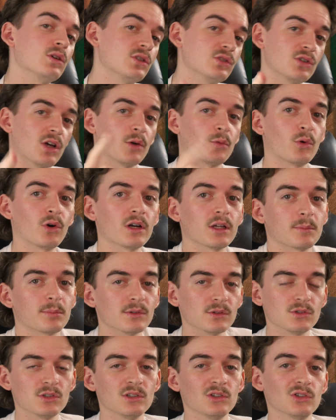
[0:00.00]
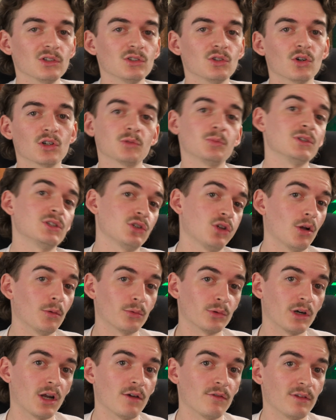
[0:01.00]
Which is ironic, because usually dogs be
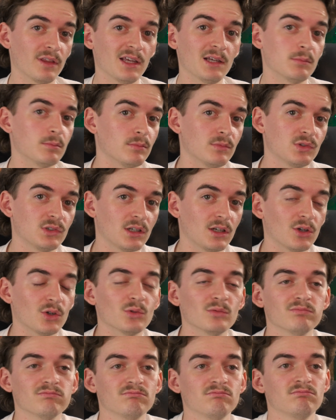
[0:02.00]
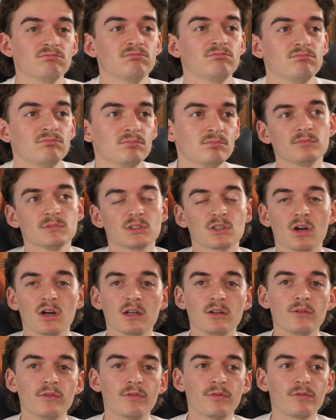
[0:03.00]
slobbering over them. So, it's
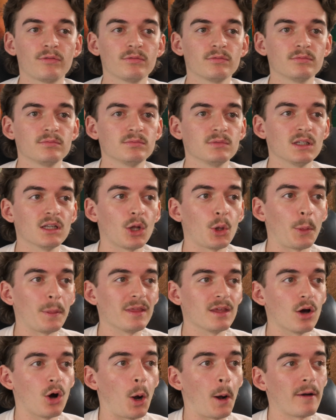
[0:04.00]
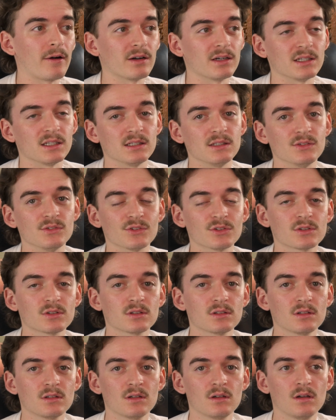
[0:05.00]
kind of... You know, the irony
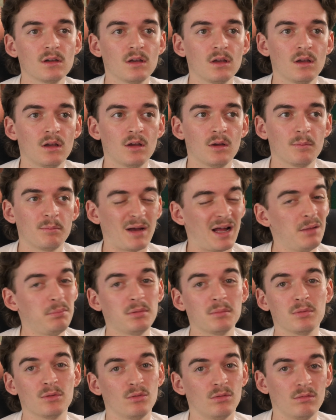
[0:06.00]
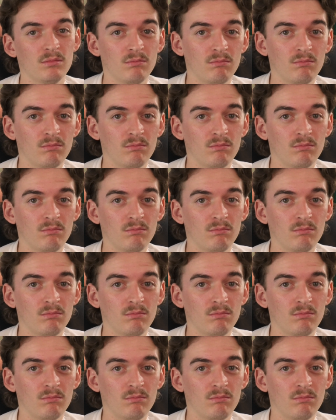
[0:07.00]
is palpable.